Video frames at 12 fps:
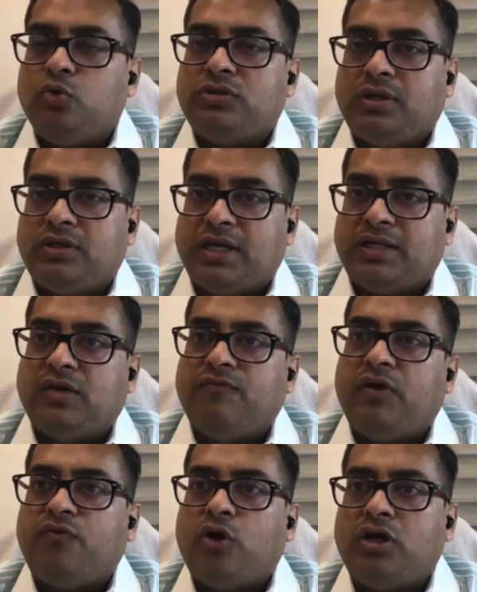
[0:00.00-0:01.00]
new
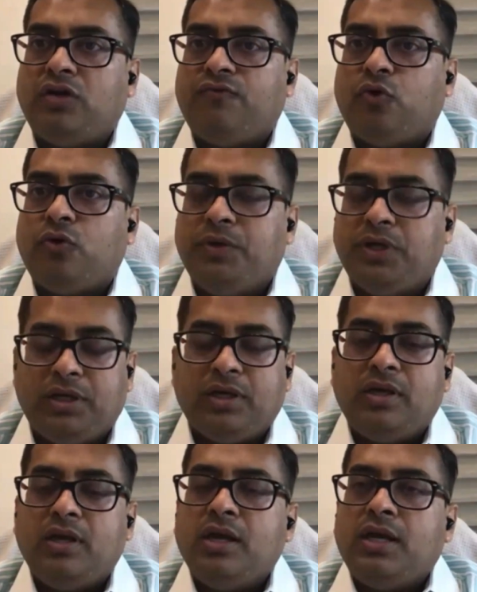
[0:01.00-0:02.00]
section
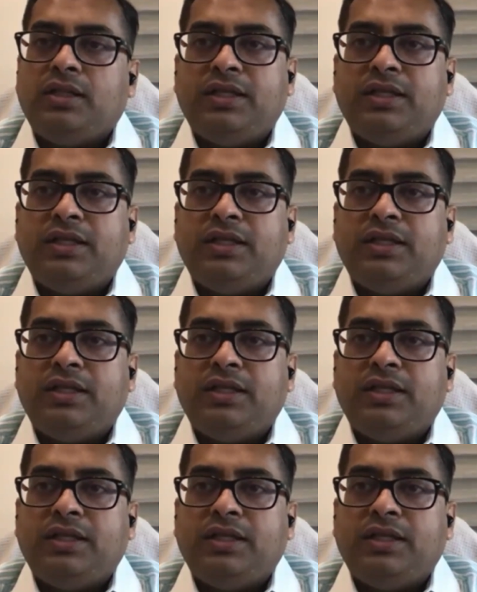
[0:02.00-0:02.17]
144B,